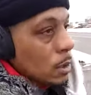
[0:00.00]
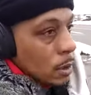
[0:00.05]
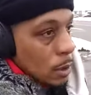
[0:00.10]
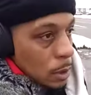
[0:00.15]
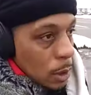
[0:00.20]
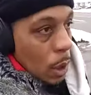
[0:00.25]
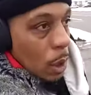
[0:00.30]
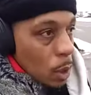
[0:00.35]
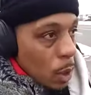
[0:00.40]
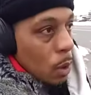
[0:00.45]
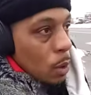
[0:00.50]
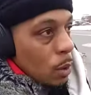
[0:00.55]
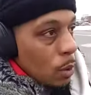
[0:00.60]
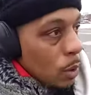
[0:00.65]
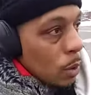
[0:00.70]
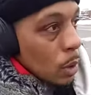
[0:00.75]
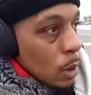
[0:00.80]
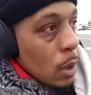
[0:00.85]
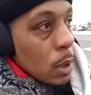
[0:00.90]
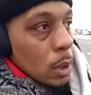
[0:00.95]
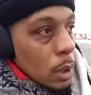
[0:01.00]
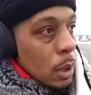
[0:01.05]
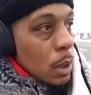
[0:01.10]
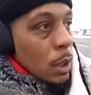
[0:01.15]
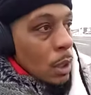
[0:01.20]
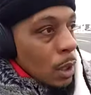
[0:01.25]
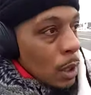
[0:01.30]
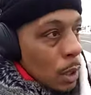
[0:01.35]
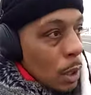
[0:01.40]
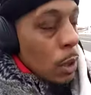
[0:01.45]
So,
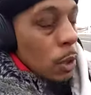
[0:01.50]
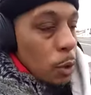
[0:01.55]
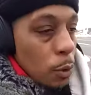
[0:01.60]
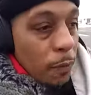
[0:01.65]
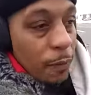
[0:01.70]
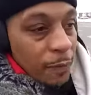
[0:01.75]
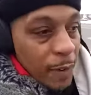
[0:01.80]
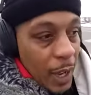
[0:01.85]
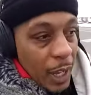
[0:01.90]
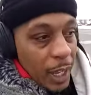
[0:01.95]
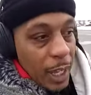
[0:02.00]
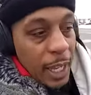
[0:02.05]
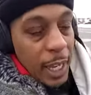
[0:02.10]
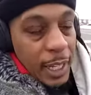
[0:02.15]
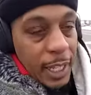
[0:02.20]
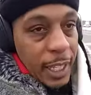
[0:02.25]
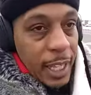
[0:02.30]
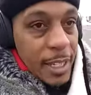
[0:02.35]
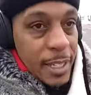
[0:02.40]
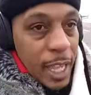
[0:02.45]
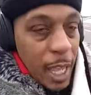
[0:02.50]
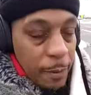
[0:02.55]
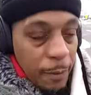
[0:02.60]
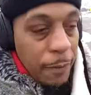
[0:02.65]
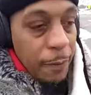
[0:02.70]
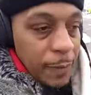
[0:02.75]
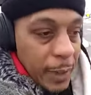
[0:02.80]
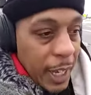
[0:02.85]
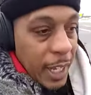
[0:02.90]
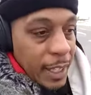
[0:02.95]
you fucking idiots
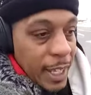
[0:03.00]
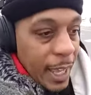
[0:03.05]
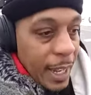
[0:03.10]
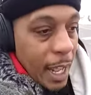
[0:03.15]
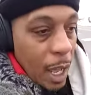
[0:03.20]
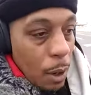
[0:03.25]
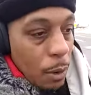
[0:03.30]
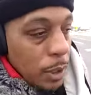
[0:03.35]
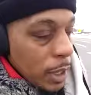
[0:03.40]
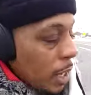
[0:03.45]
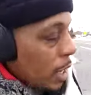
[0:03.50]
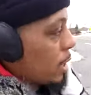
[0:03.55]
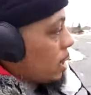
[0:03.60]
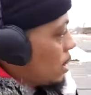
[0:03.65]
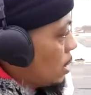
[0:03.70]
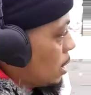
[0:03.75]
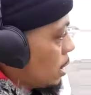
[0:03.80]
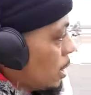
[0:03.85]
haven't figured that out yet.